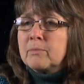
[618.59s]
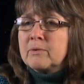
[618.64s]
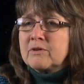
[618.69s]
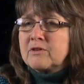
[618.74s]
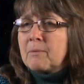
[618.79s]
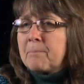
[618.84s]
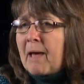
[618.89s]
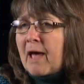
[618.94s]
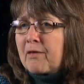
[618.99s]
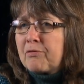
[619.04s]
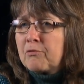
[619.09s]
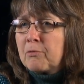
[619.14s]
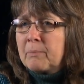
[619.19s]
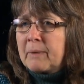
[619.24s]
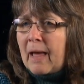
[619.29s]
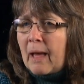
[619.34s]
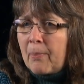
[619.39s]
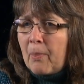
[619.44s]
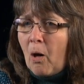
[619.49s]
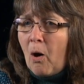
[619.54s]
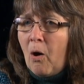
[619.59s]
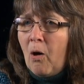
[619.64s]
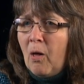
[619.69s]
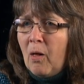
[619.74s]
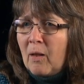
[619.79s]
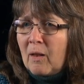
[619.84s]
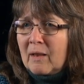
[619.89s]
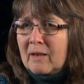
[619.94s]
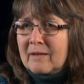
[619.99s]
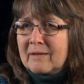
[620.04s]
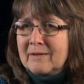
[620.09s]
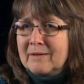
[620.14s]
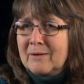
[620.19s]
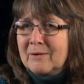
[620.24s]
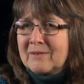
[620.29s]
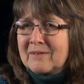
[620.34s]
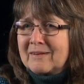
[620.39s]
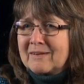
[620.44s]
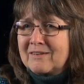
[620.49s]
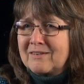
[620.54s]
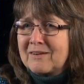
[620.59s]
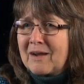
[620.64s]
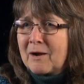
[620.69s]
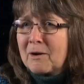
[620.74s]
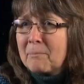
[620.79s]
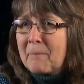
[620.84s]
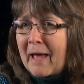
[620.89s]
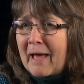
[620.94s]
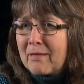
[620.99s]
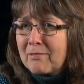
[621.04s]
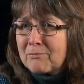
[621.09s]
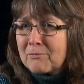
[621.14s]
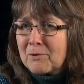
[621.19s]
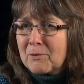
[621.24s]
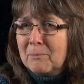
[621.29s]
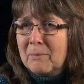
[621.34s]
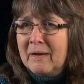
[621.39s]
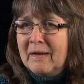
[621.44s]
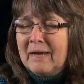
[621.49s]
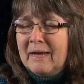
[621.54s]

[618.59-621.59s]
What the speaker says: or is the bathroom down the hall? You know, is it a shared bathroom?